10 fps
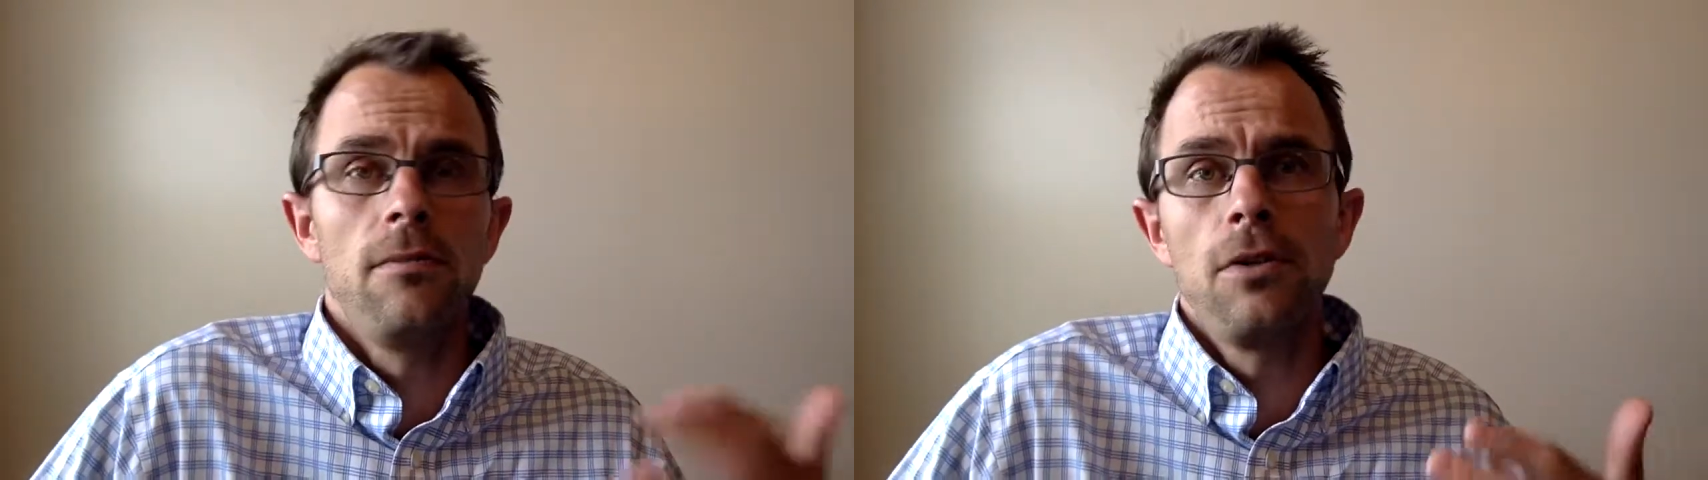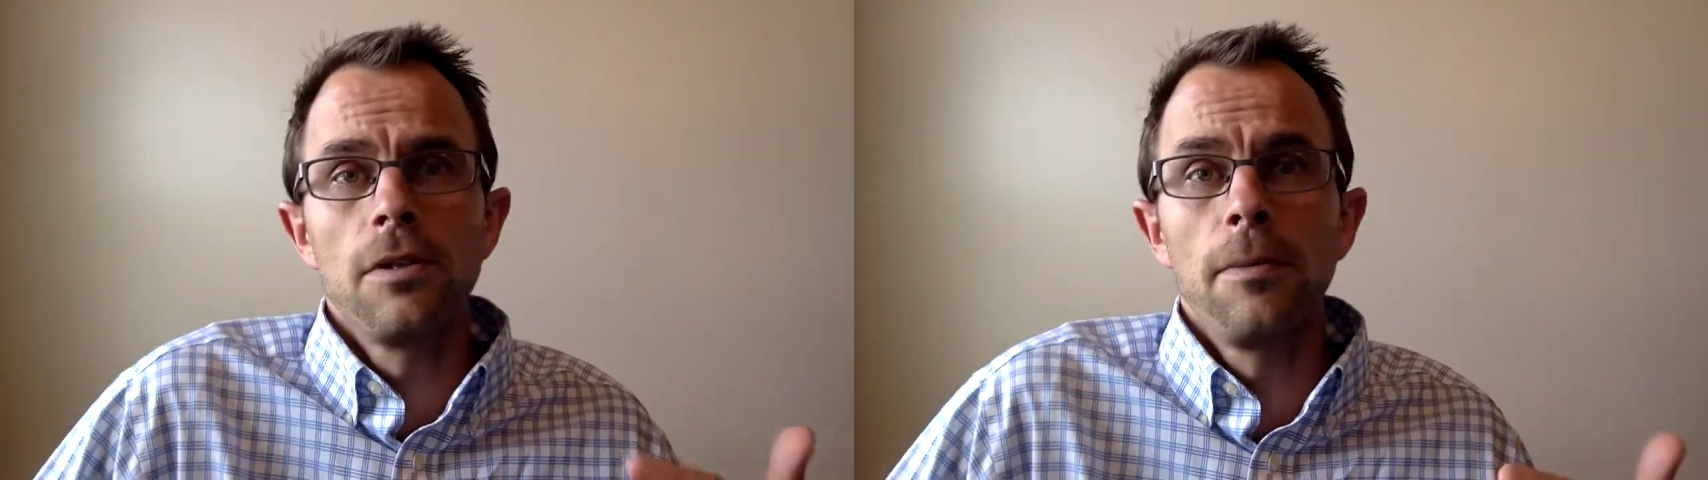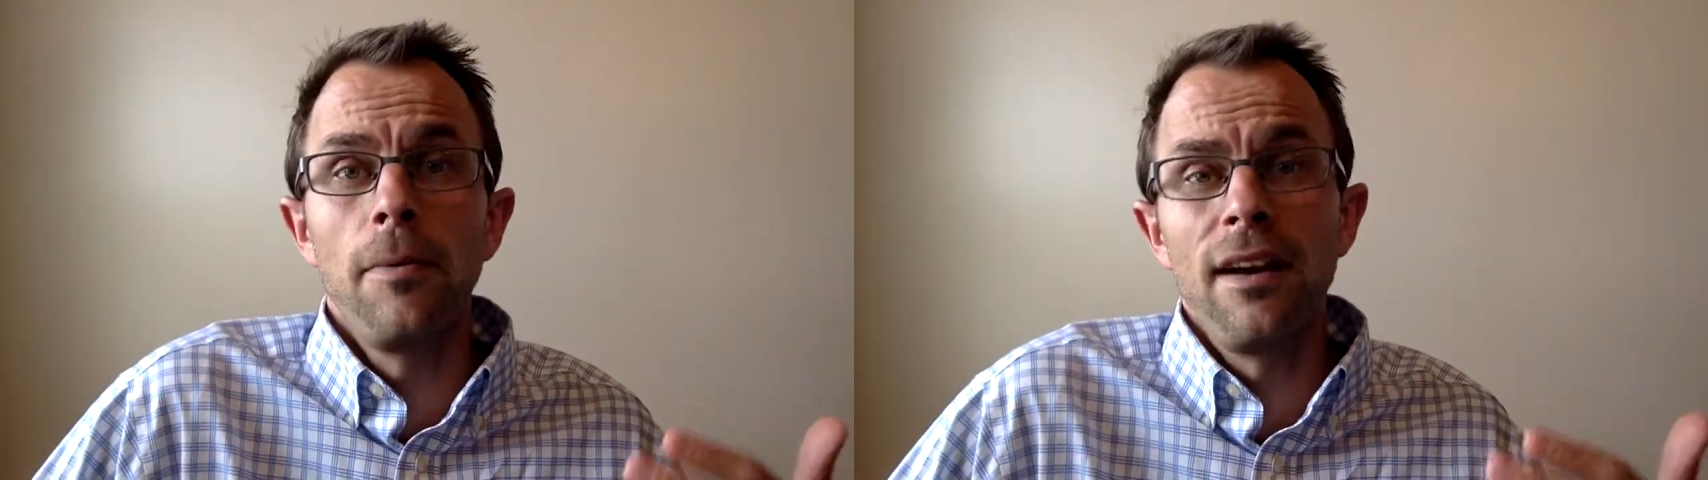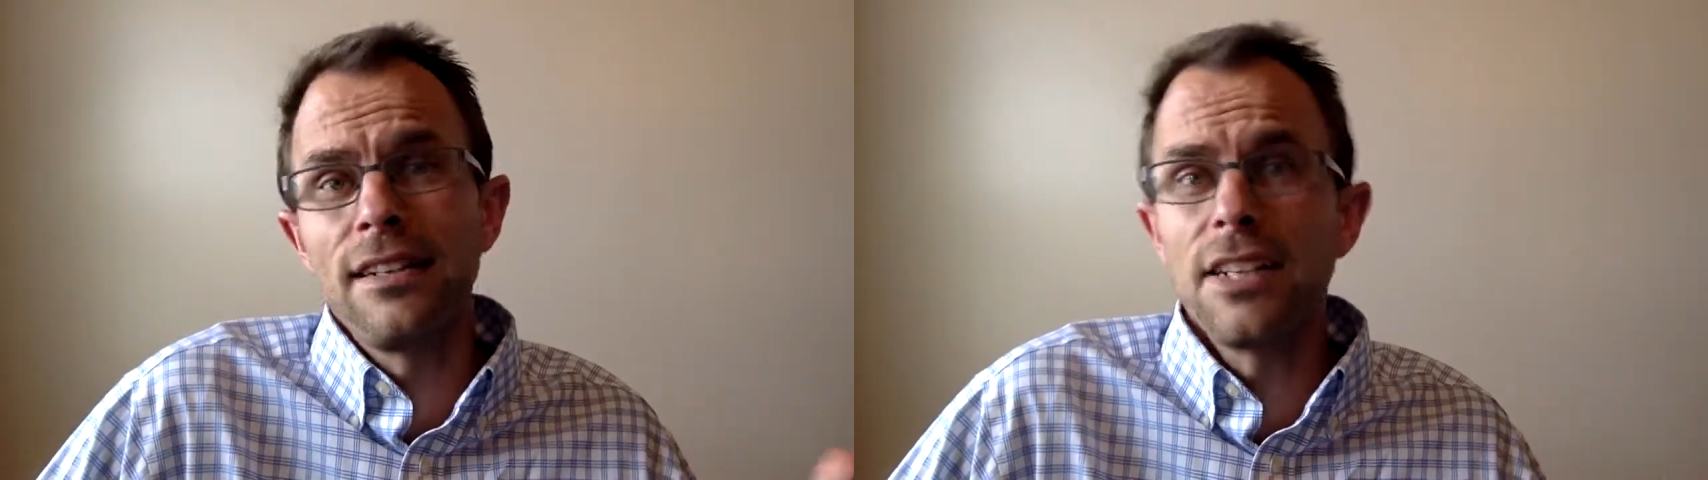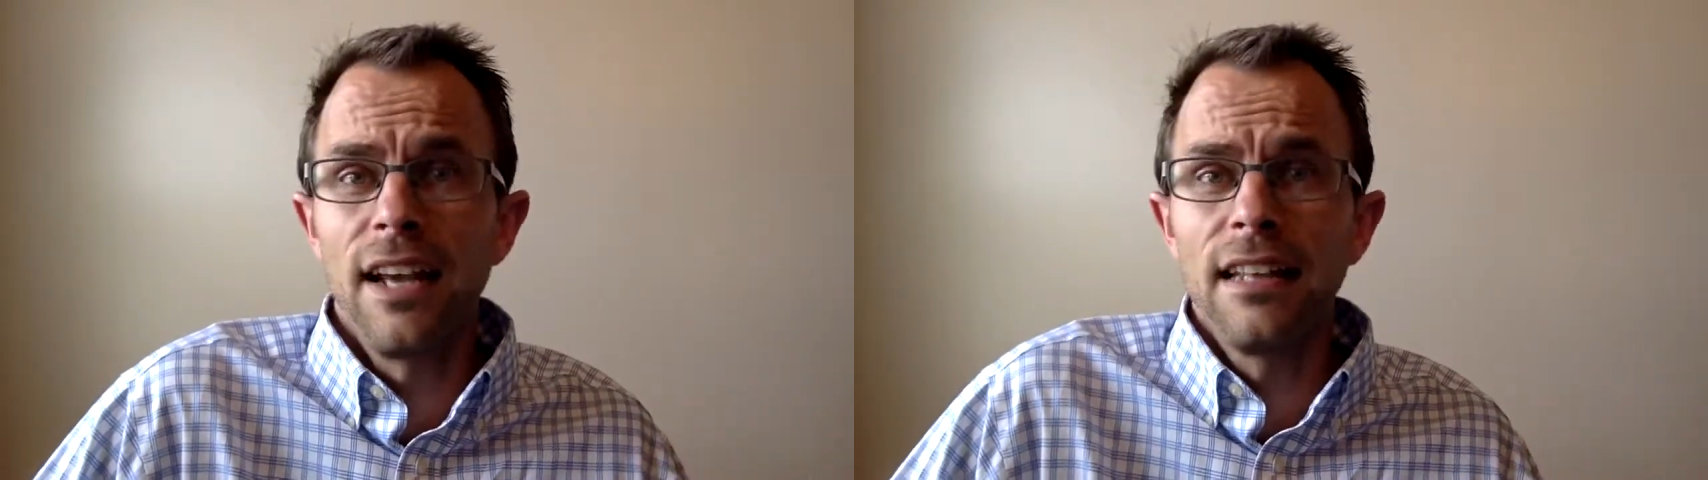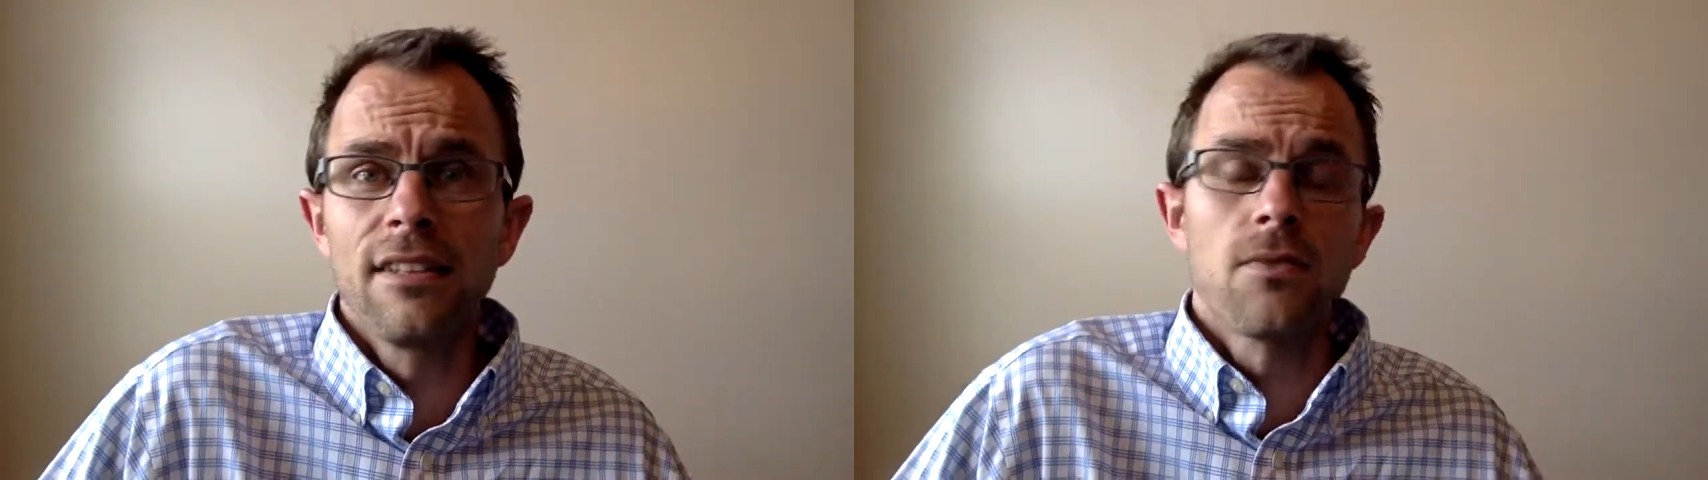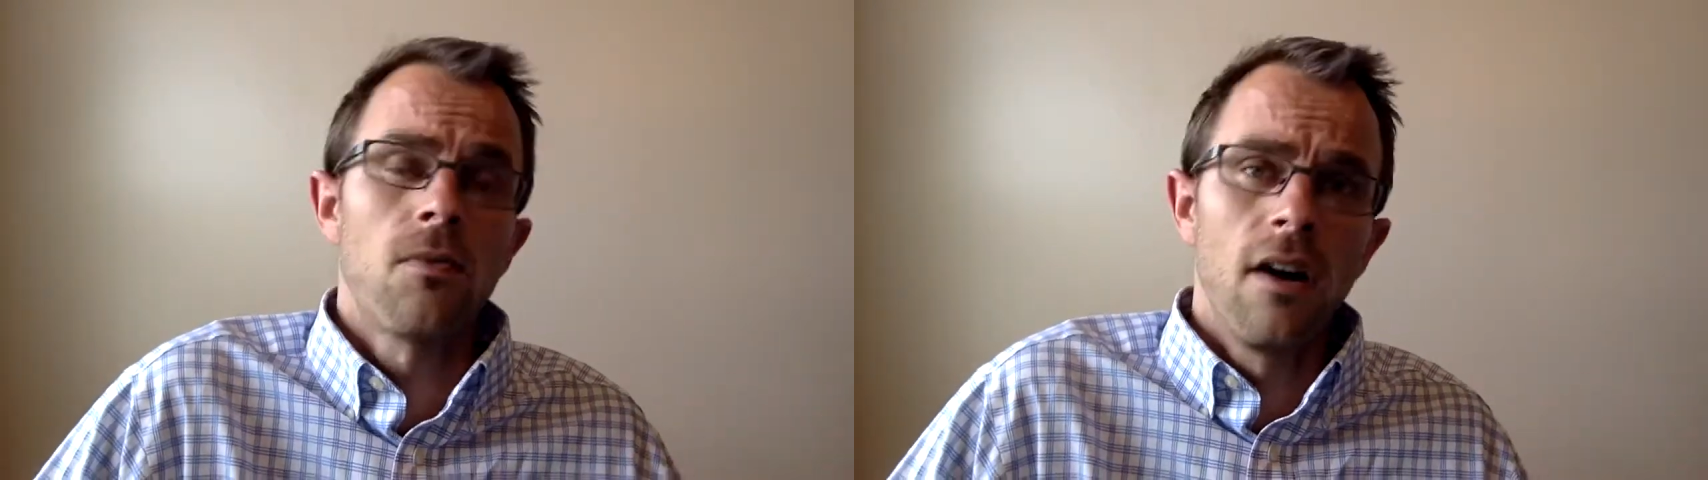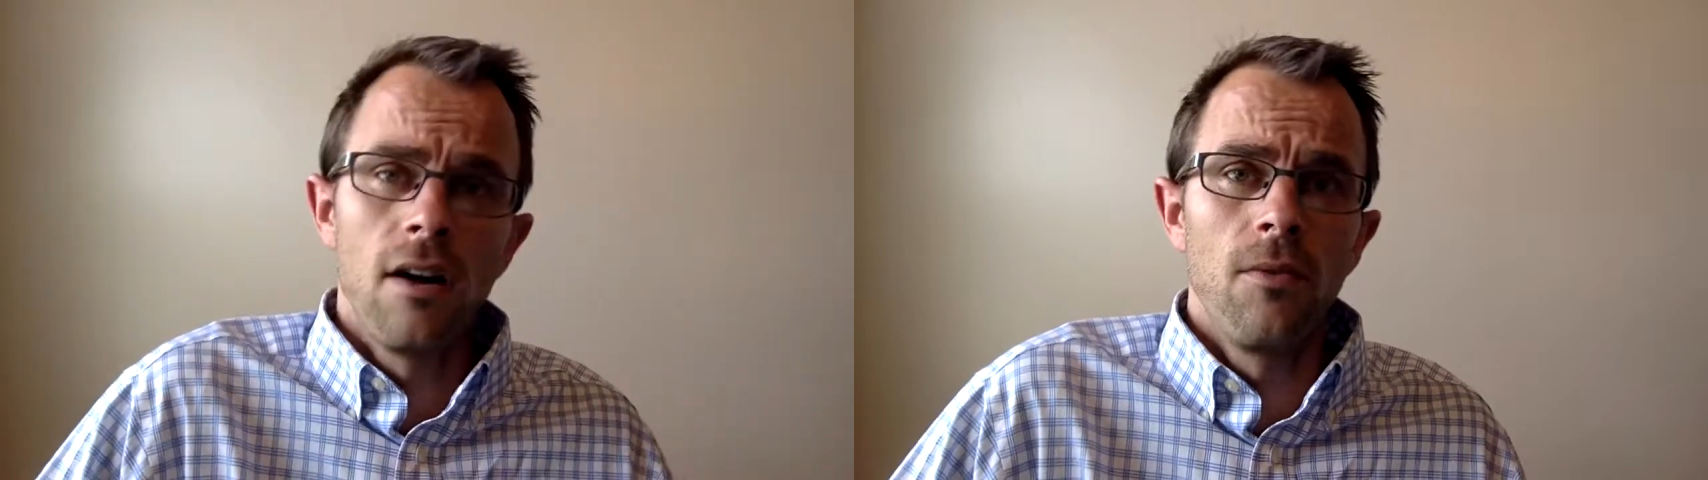and most people actually get this
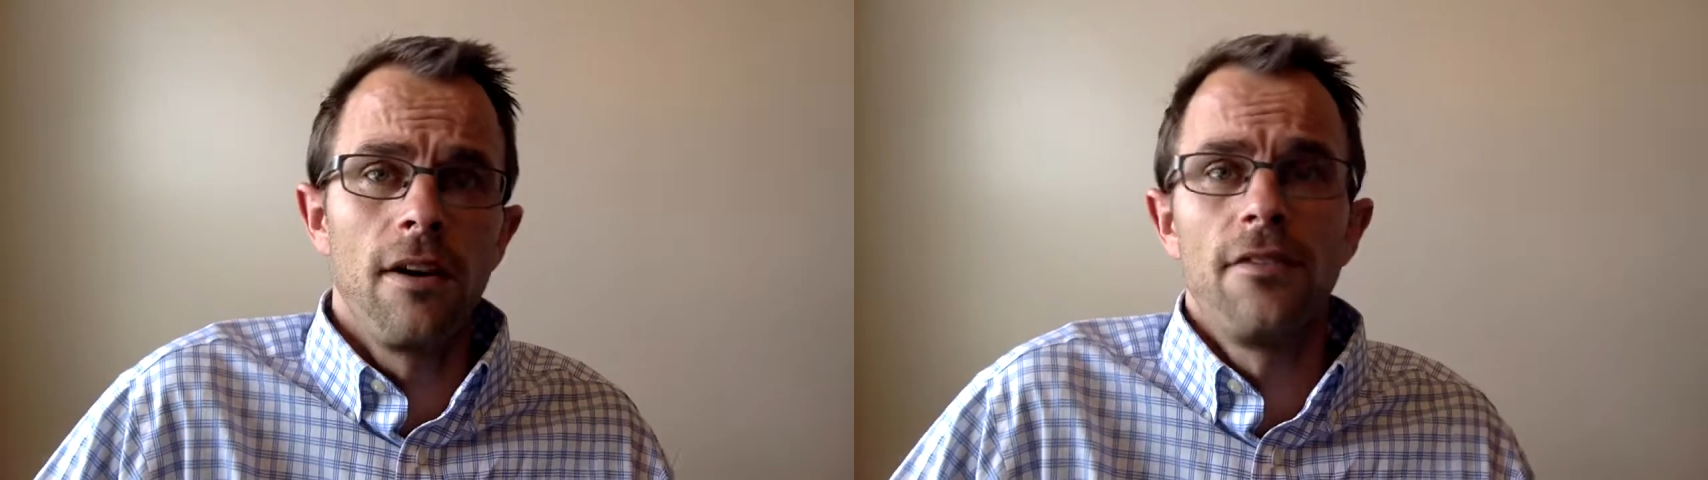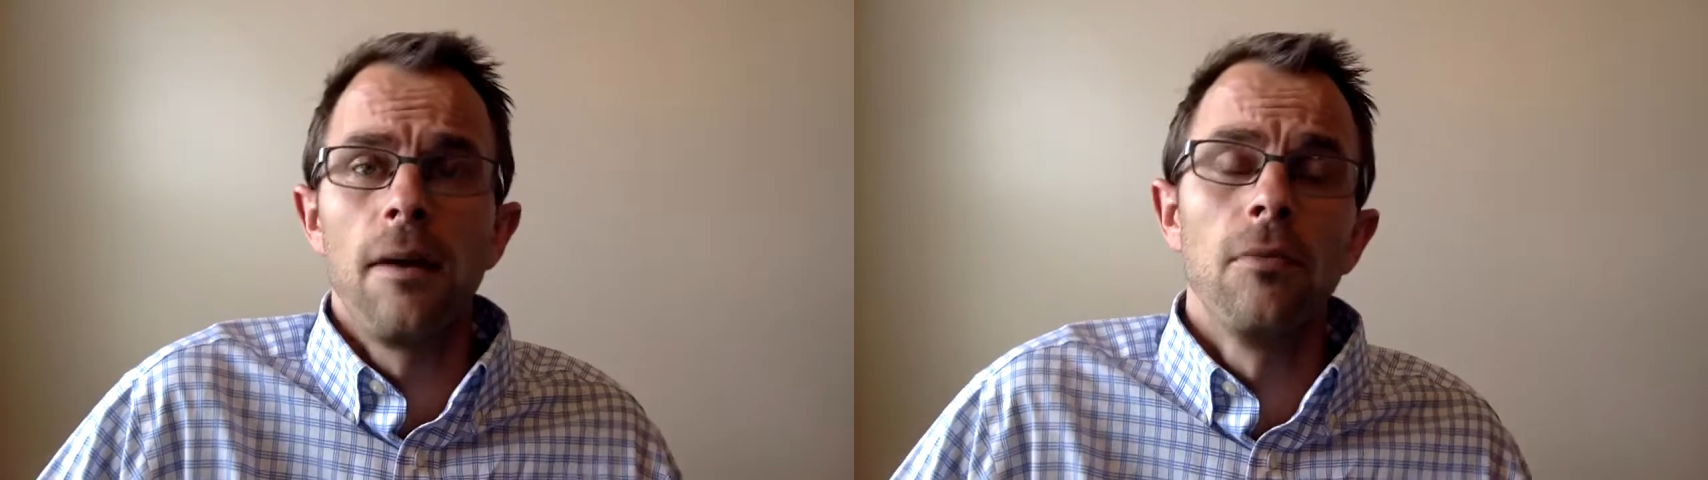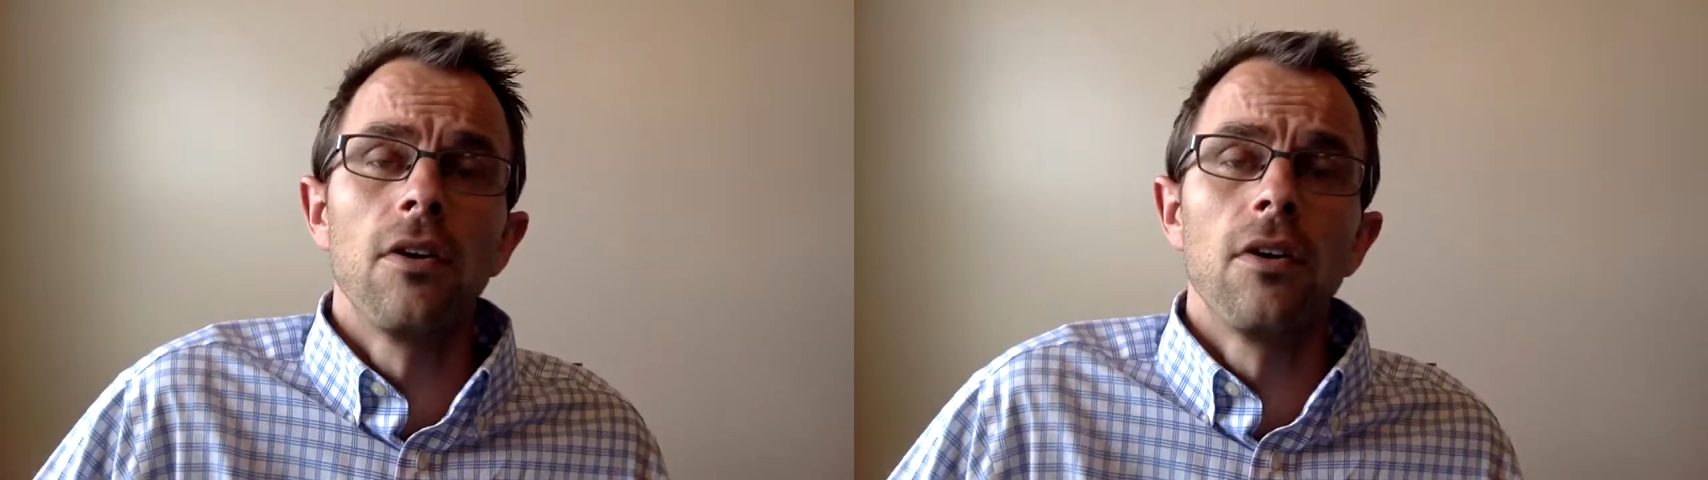wrong whenever I'm